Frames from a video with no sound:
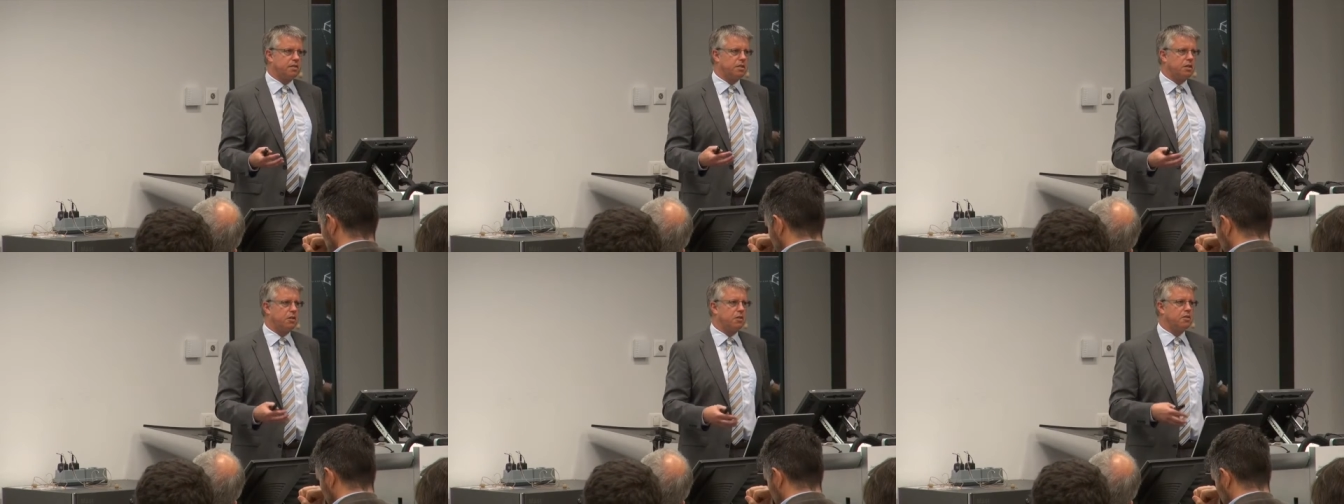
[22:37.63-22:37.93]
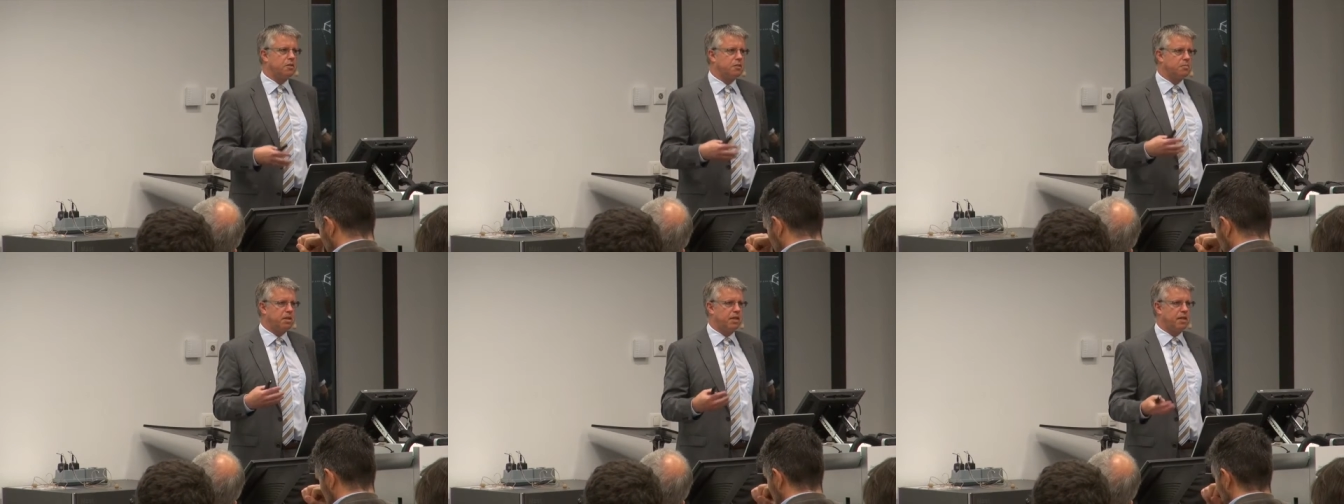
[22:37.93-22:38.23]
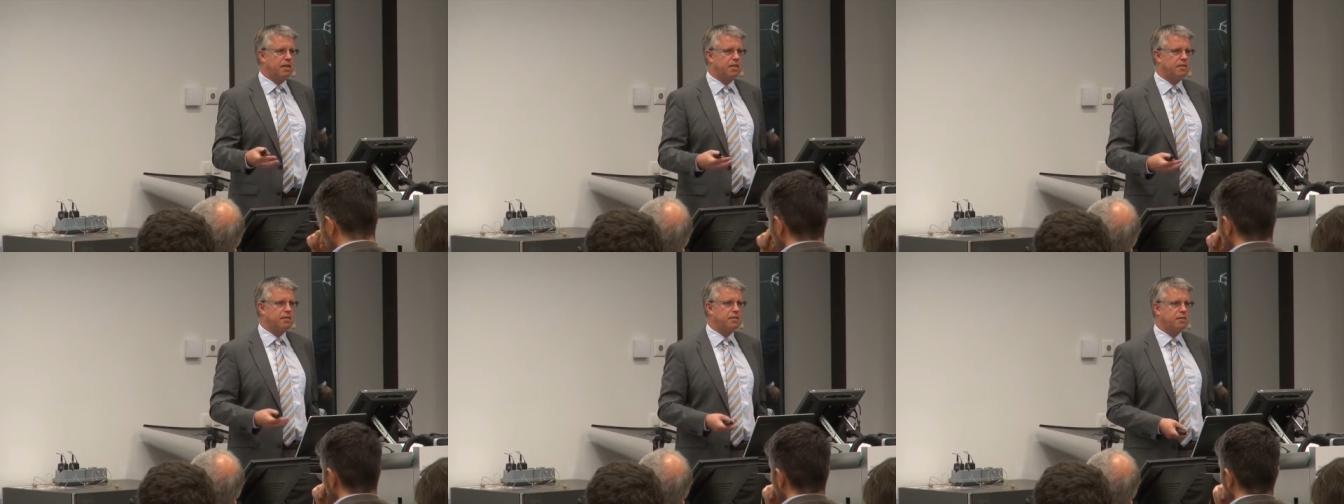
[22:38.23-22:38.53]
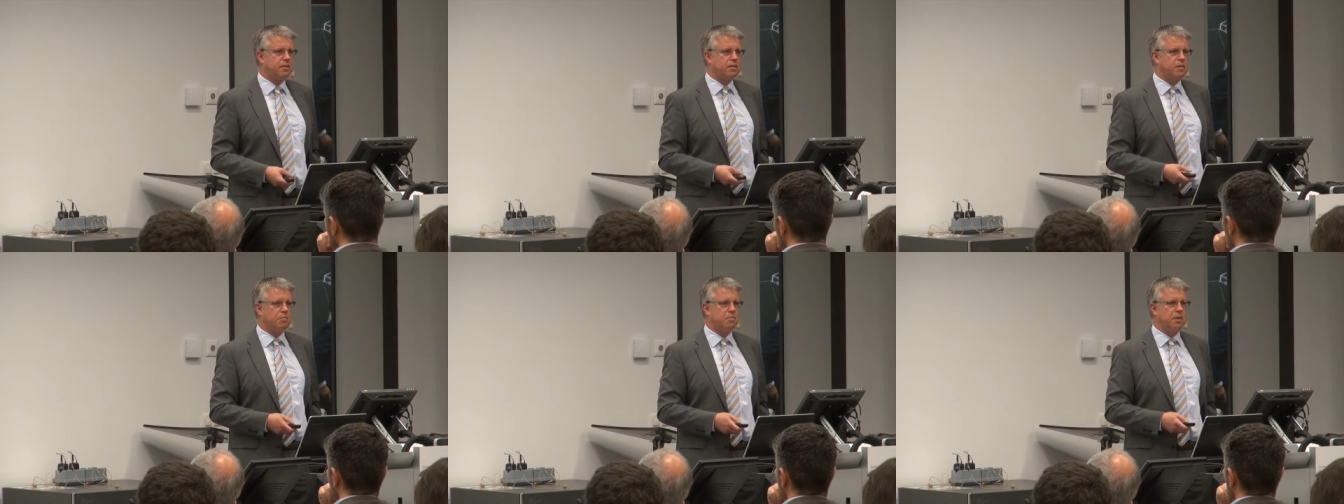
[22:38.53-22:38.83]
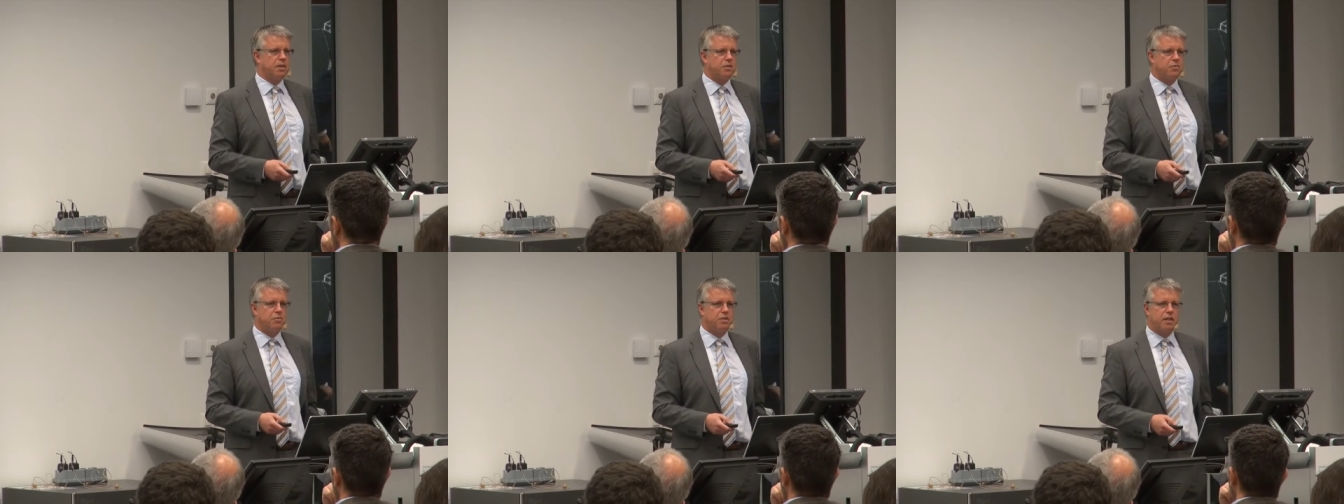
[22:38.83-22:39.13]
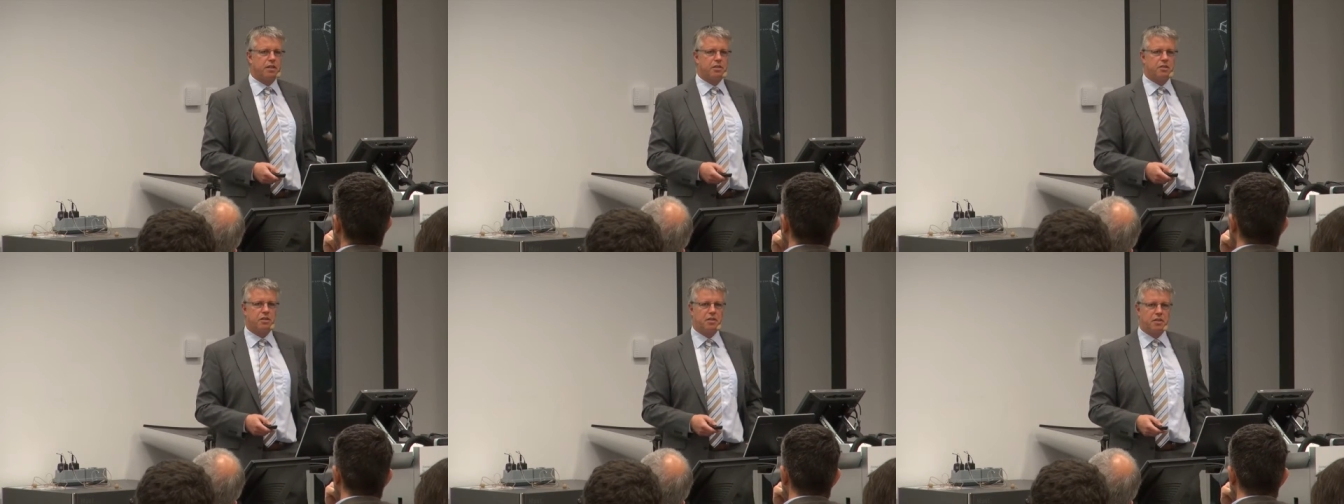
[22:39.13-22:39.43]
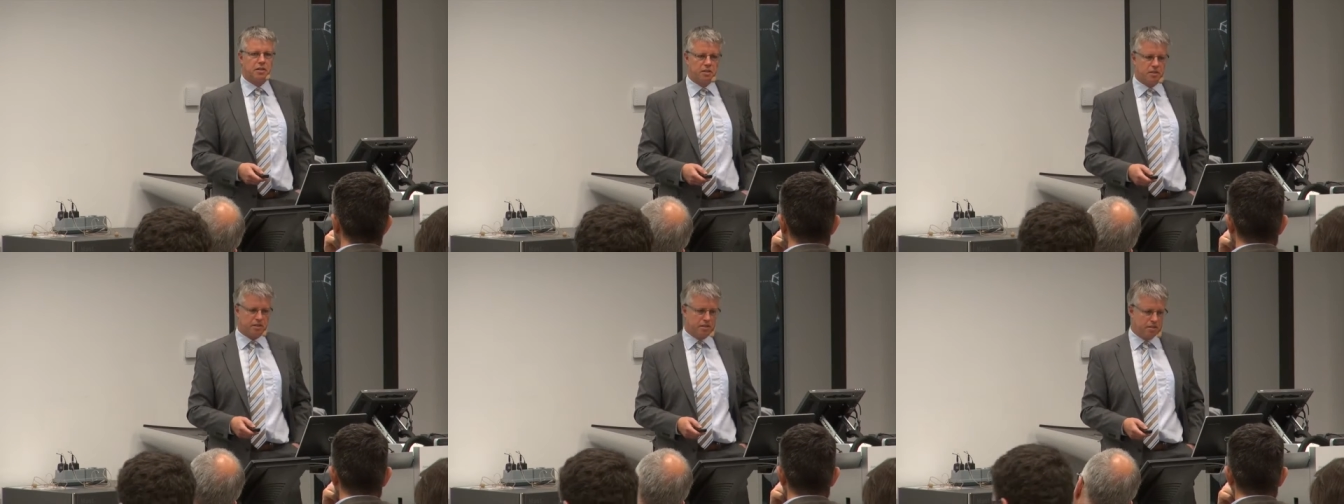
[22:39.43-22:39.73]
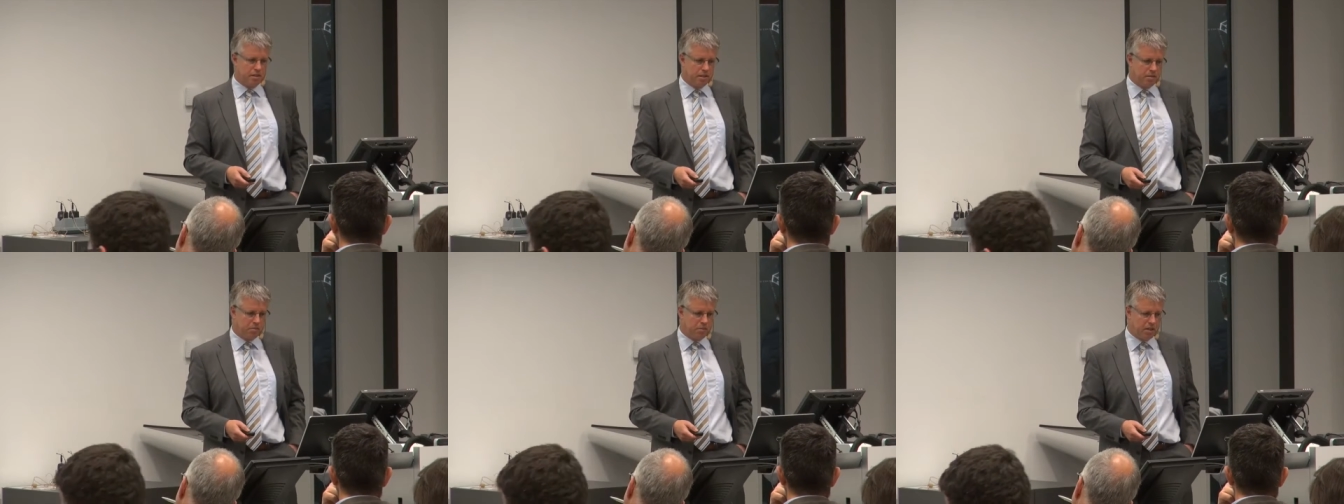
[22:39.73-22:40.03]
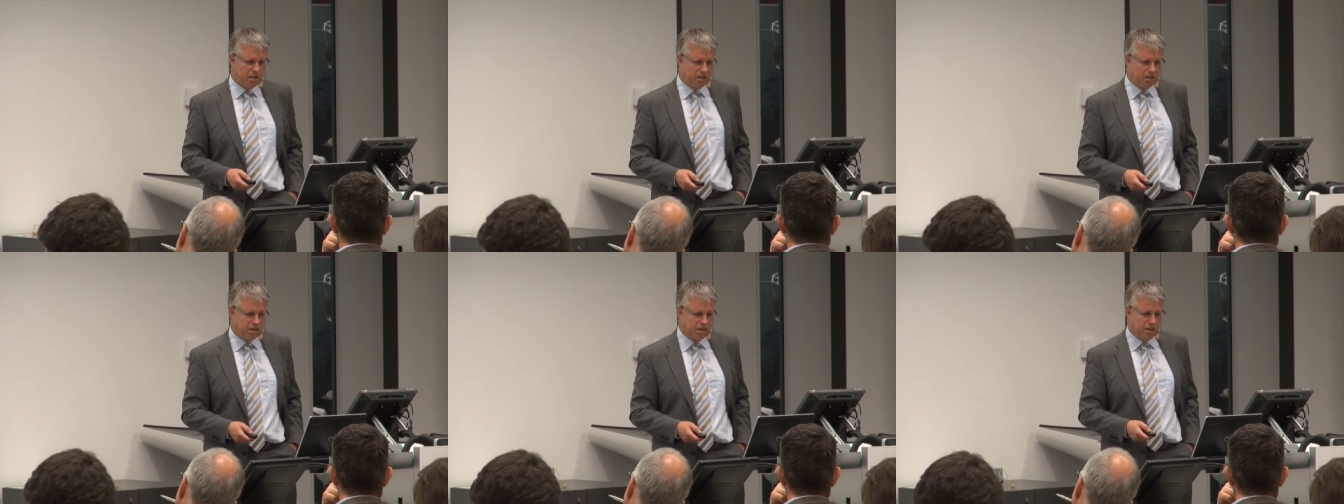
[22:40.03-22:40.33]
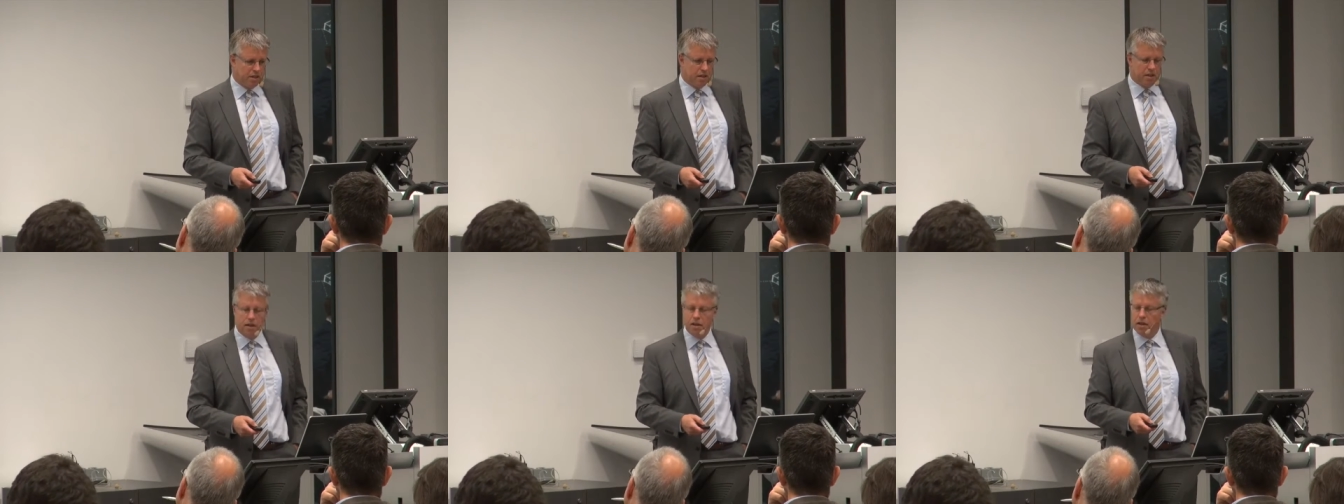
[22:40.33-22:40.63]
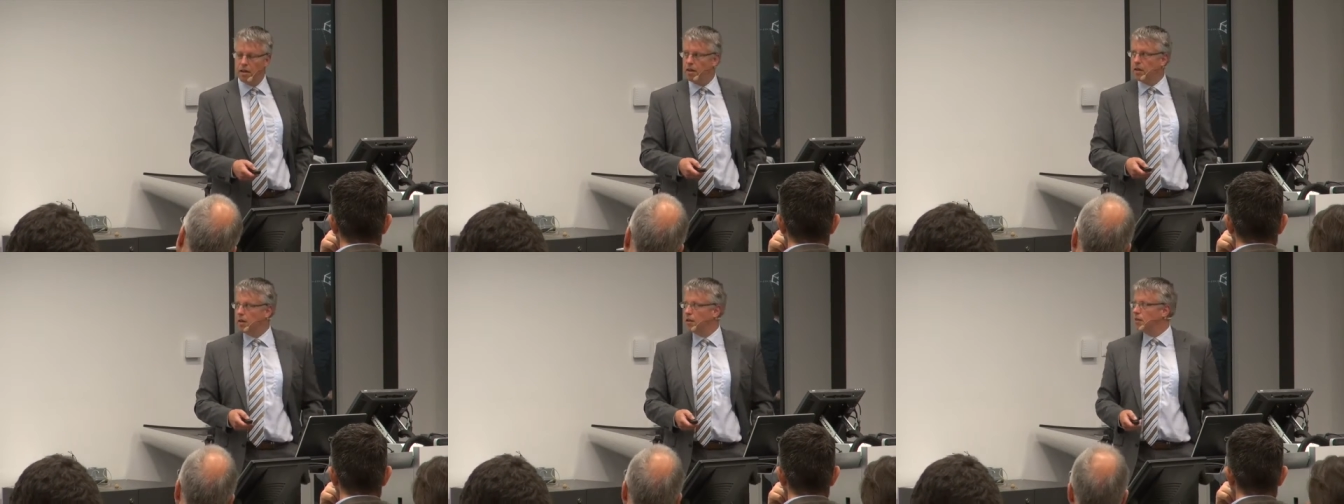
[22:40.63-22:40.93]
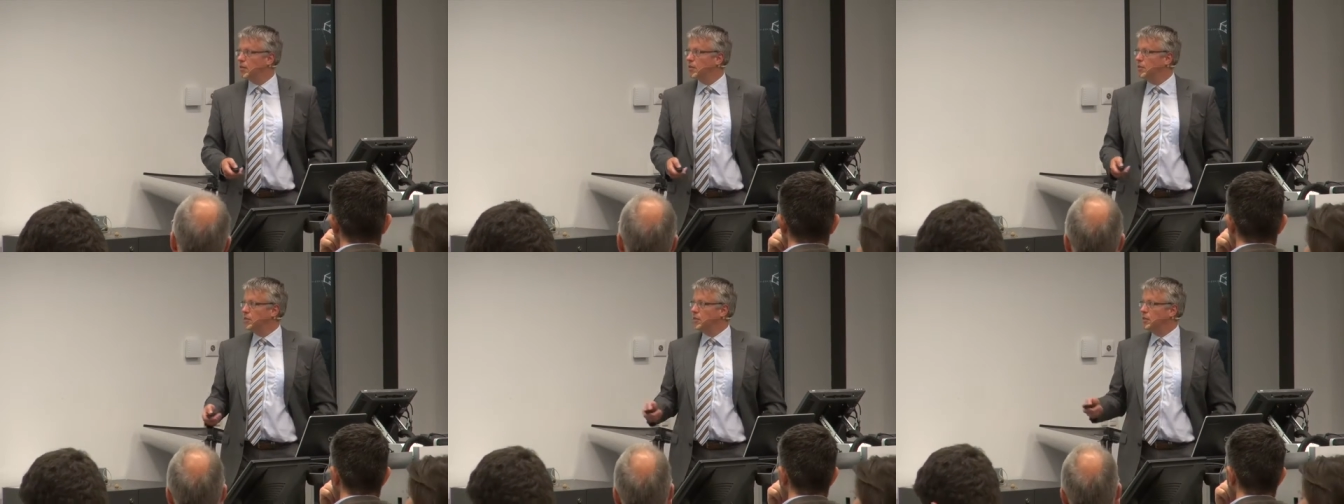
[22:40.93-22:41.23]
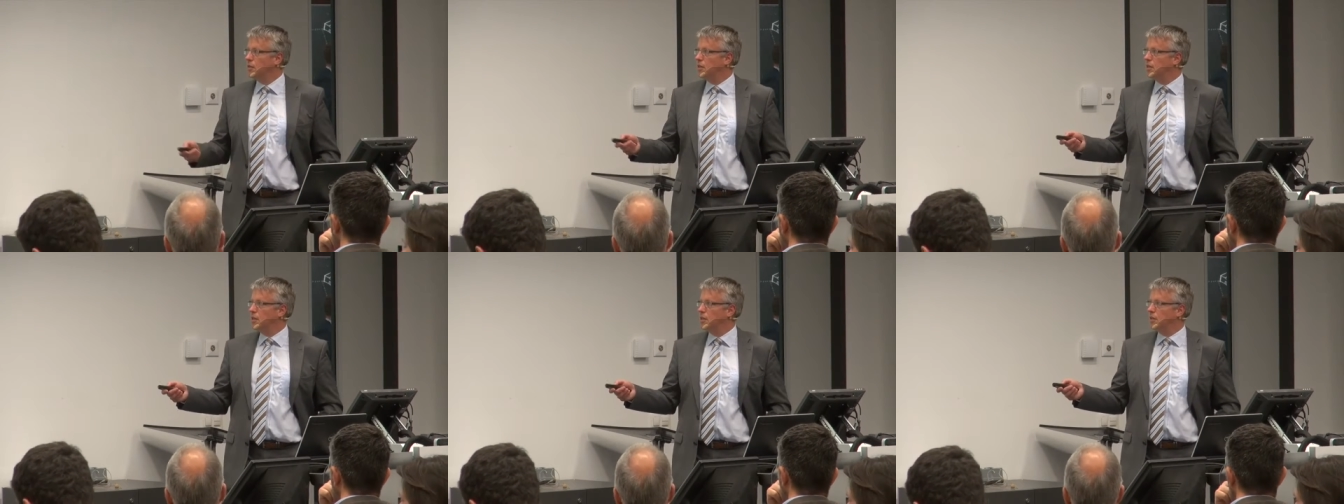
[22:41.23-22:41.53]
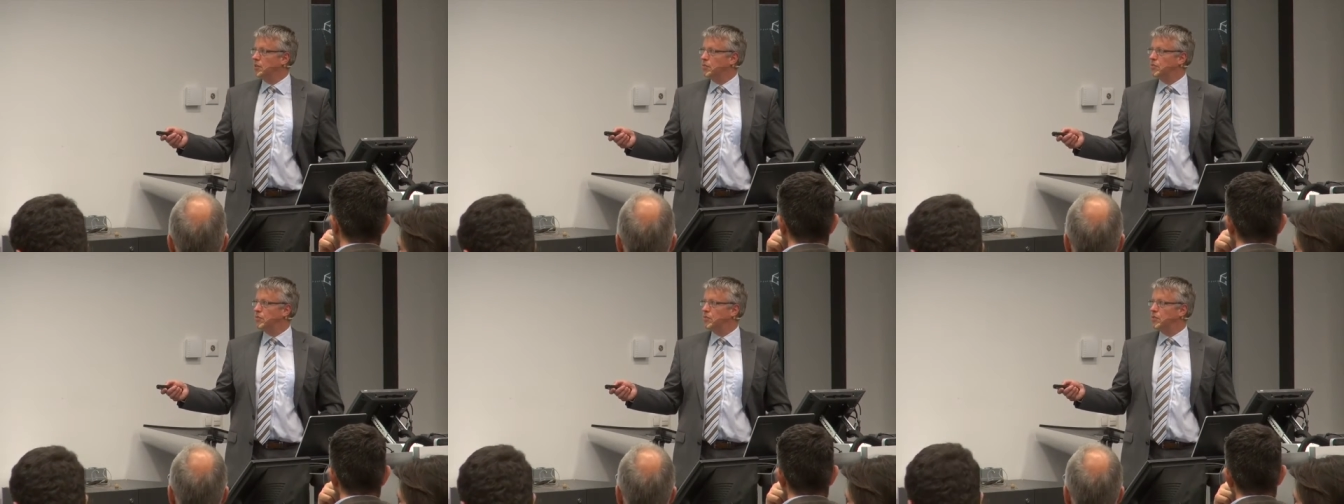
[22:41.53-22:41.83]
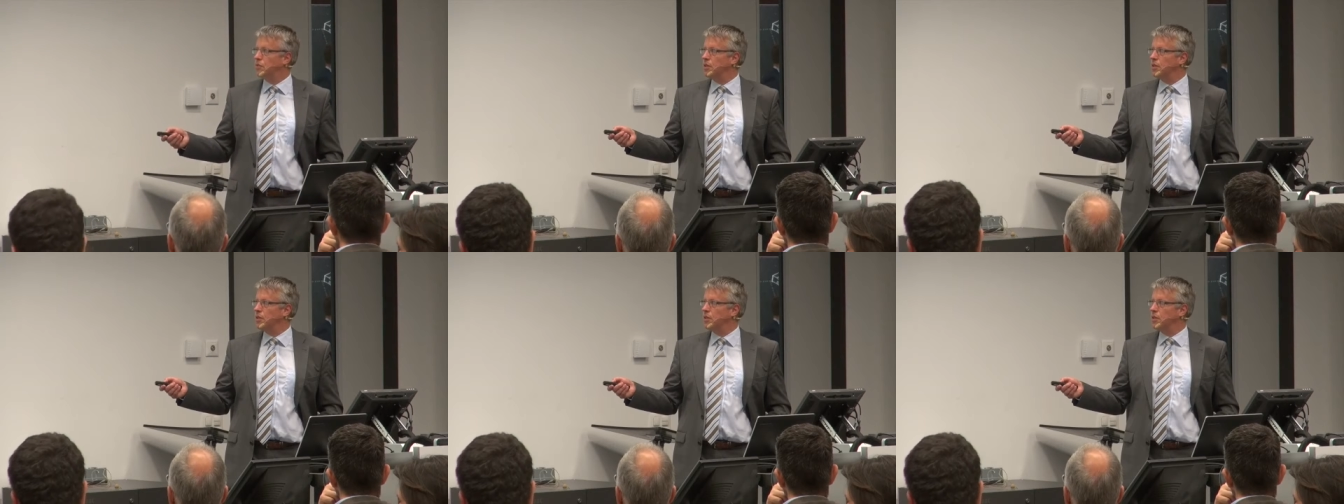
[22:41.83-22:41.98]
customized manufacturing and assembly. You can have